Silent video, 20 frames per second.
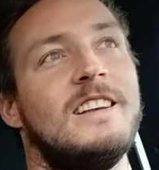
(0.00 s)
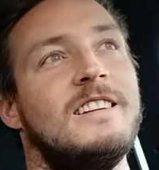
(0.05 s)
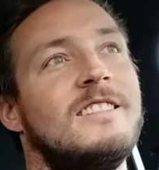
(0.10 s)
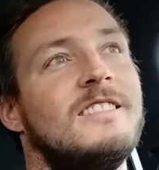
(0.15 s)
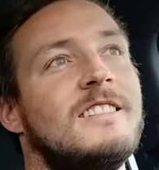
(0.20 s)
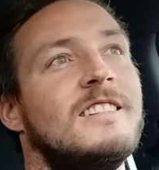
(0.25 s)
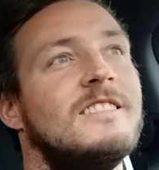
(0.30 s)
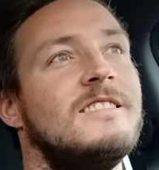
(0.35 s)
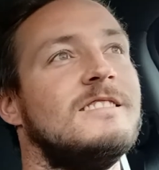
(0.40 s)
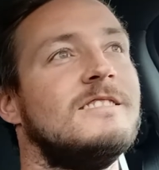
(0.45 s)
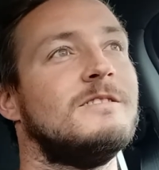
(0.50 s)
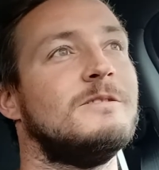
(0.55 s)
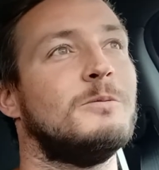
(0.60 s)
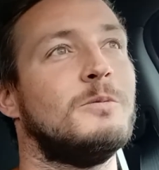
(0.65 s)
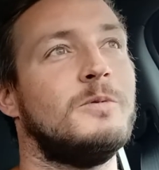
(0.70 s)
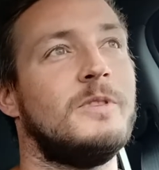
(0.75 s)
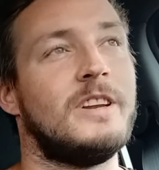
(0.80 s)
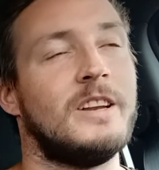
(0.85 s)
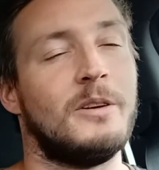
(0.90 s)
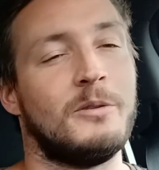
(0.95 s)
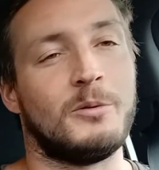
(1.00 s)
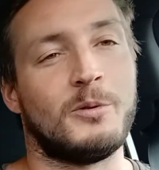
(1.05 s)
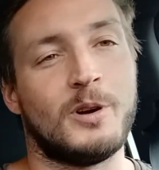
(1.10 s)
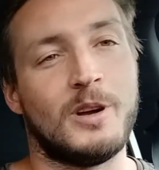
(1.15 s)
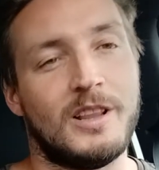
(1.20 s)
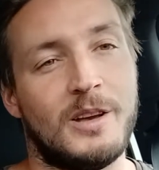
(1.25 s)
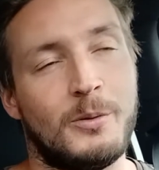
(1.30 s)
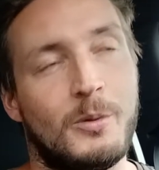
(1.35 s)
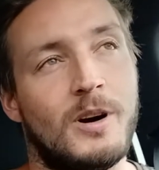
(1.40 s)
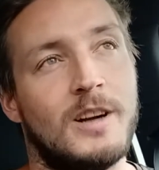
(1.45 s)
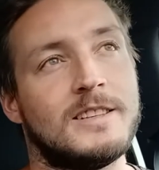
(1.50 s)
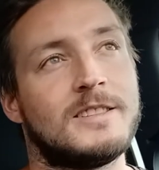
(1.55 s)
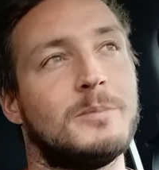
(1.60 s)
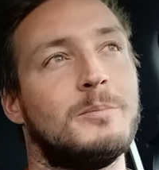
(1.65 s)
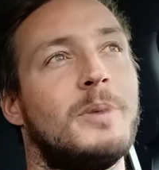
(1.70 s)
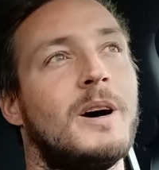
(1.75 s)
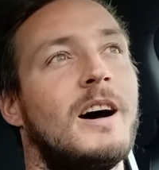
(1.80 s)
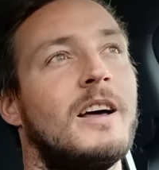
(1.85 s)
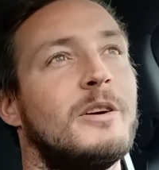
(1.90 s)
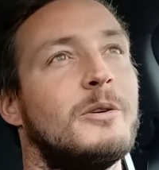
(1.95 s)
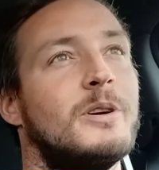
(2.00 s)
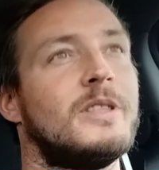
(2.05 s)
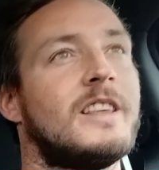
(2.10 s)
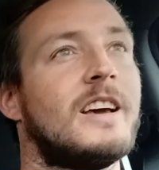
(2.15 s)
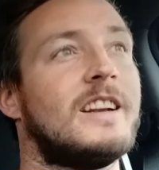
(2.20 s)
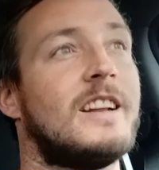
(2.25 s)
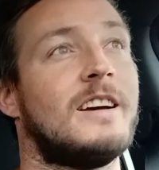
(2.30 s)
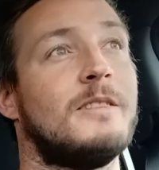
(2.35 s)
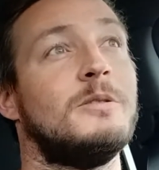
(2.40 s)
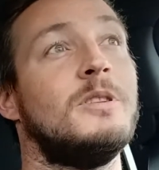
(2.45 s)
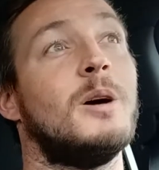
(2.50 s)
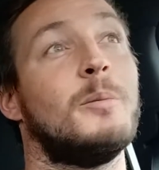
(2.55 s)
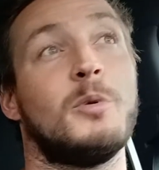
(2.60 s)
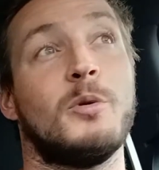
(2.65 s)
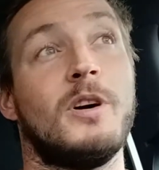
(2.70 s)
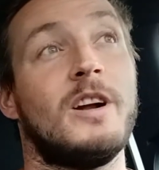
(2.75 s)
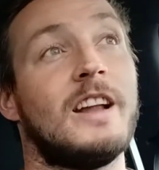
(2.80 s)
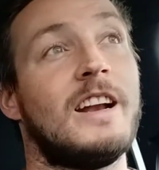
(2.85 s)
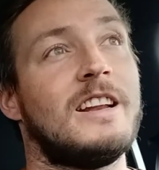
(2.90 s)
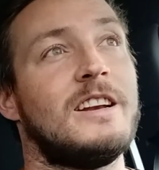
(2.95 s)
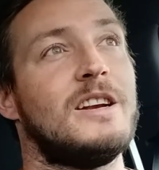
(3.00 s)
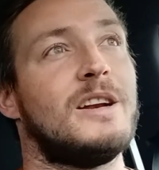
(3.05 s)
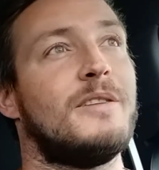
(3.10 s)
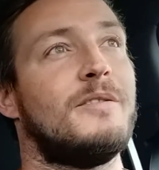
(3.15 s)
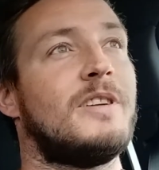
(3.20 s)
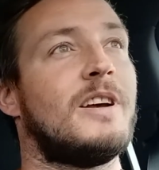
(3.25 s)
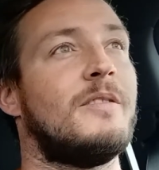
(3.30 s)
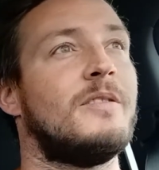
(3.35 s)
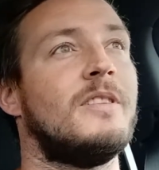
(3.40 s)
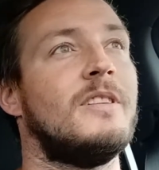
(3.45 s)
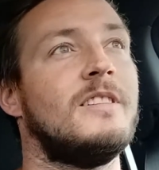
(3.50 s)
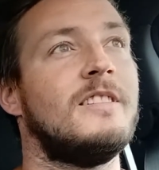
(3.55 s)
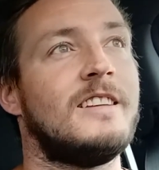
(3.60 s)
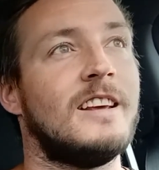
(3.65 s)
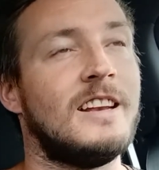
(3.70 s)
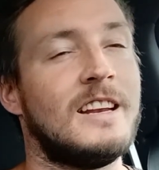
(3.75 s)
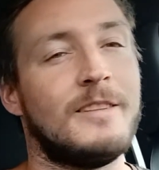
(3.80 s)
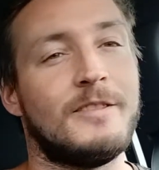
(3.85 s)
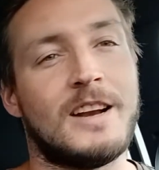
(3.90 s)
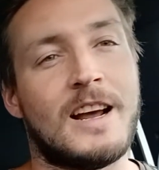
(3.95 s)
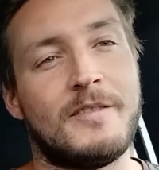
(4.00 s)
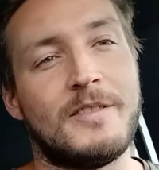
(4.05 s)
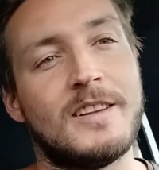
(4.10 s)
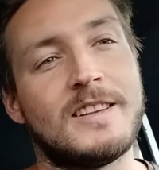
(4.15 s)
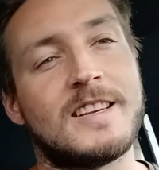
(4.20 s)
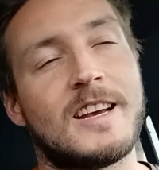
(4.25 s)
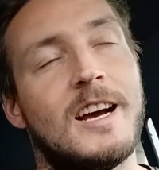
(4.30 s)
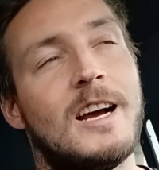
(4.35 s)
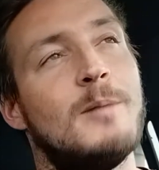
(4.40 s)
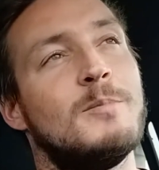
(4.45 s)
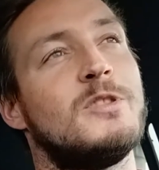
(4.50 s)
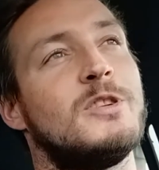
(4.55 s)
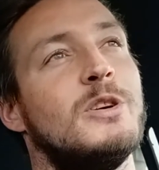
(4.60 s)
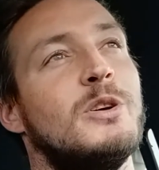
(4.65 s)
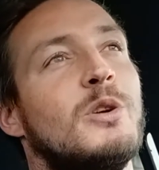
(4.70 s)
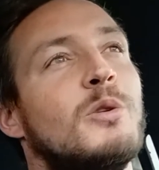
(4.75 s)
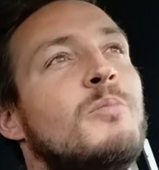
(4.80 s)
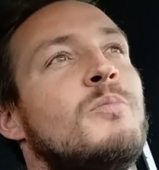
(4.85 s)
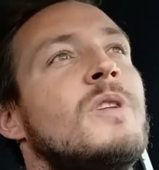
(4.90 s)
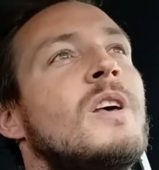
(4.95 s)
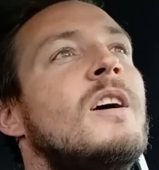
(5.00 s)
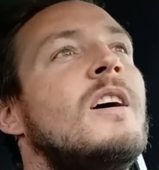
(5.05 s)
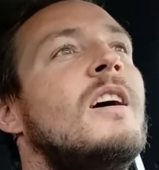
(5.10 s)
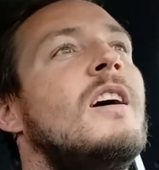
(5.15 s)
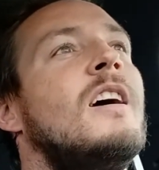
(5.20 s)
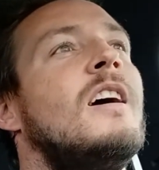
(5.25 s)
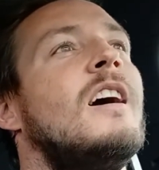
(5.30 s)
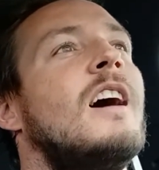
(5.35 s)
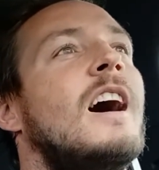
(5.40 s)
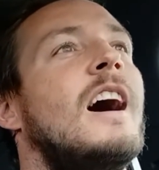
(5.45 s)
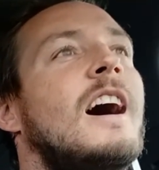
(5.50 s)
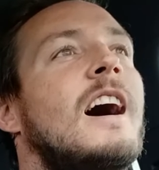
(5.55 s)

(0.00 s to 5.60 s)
I didn't really want to bother with that. Number one, I didn't even have the time to